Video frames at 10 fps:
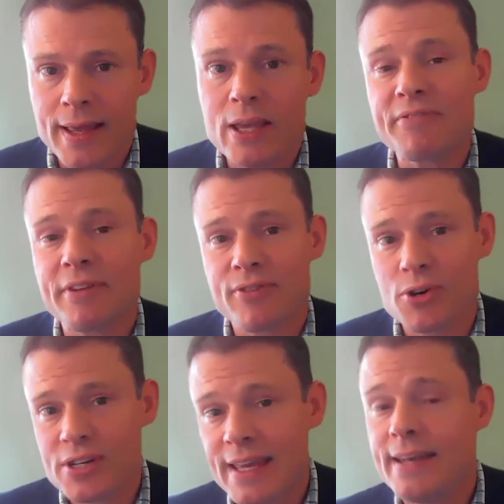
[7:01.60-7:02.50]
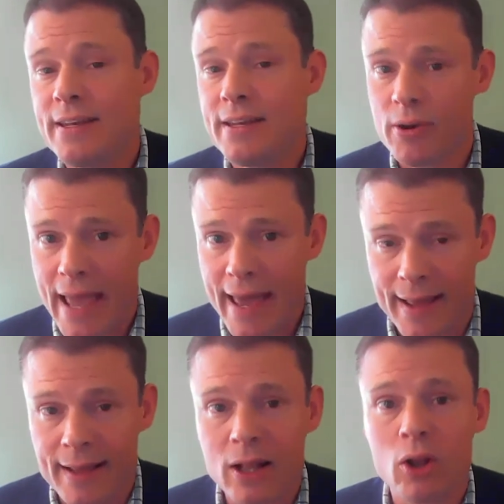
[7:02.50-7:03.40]
You have to first get into your
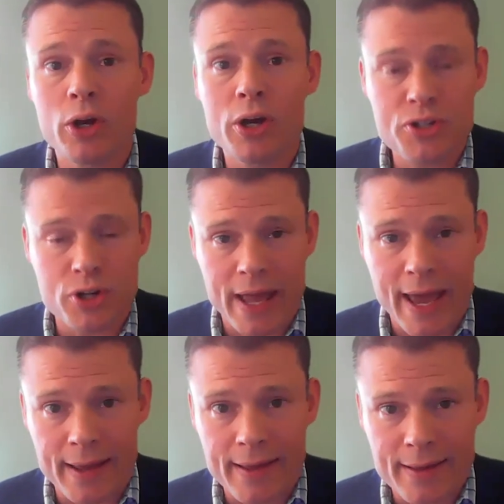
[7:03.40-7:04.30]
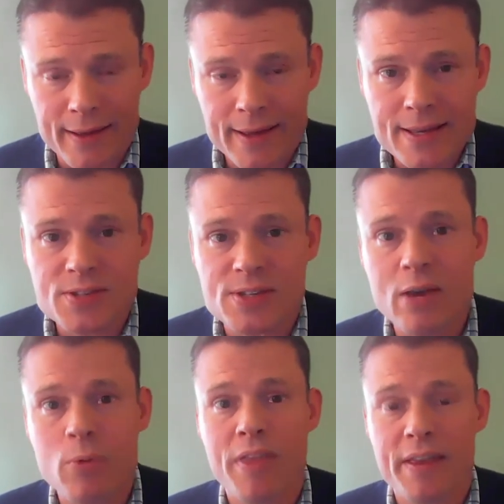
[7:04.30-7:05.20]
data, look at your data,
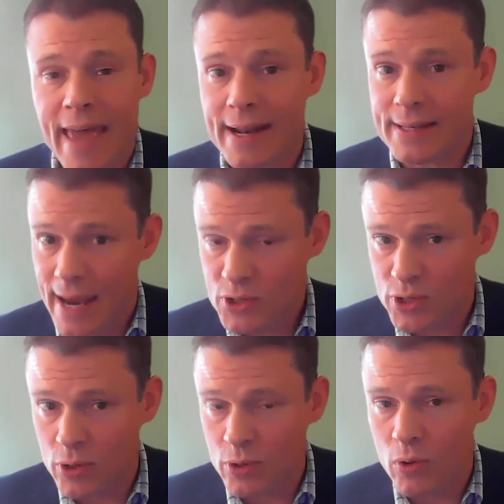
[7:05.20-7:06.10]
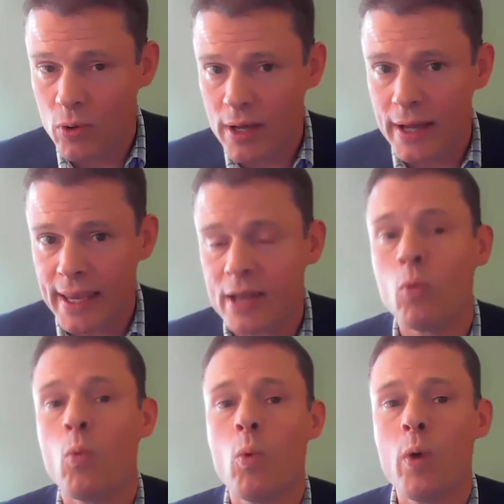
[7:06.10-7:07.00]
see where the data takes you.
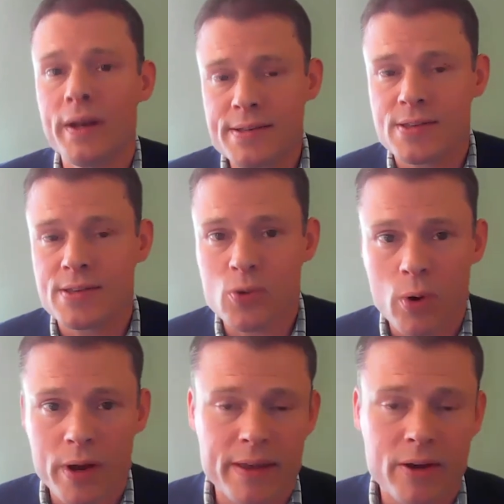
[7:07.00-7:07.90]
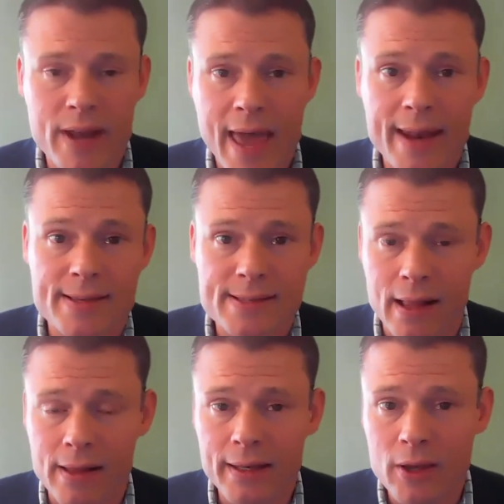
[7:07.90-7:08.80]
Again, what is the story that your data is
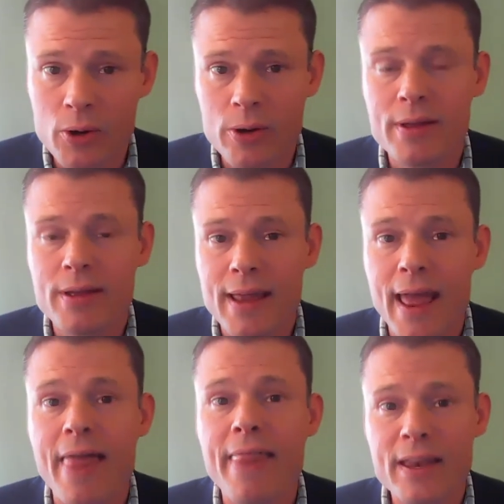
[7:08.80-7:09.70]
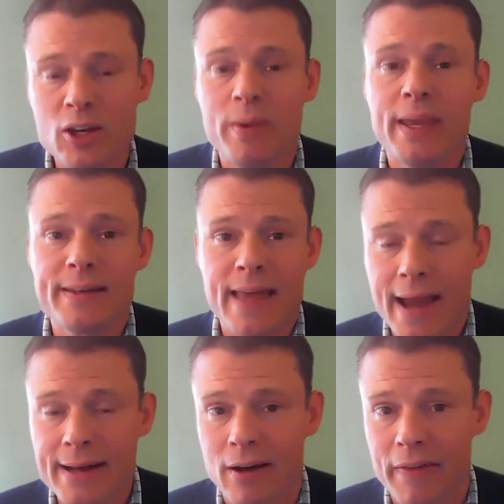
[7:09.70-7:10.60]
telling you? And then you begin to
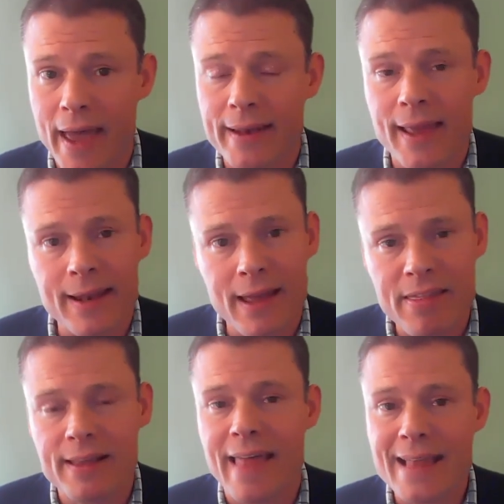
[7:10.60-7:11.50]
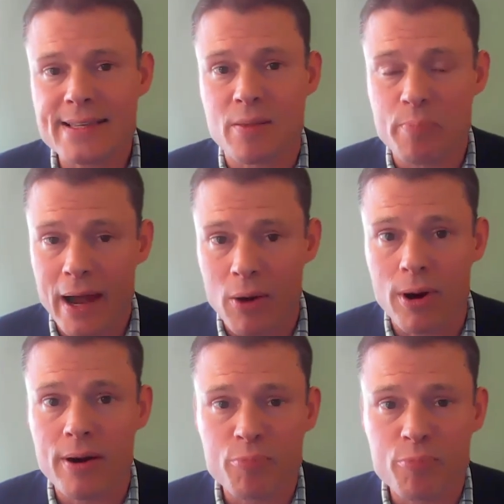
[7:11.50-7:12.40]
act on that. And I think that's the
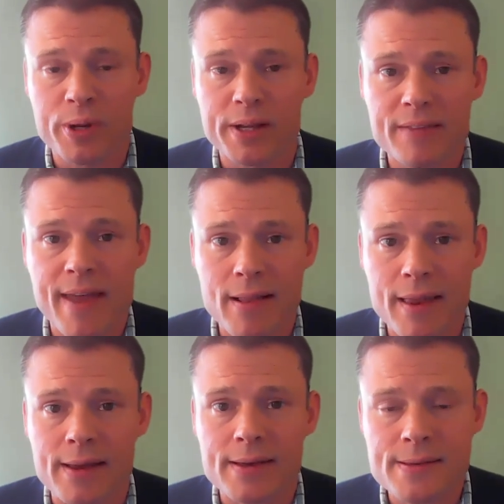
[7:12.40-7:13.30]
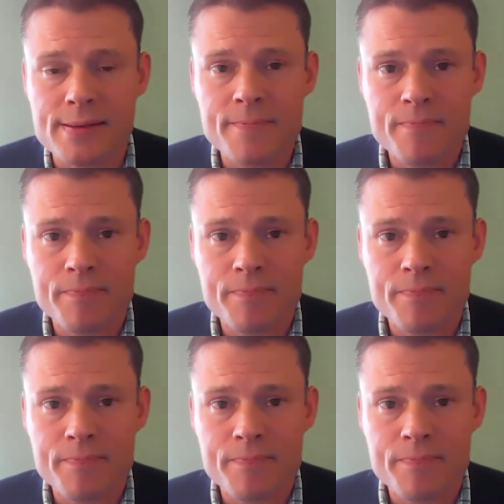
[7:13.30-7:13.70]
power of predictive analytics.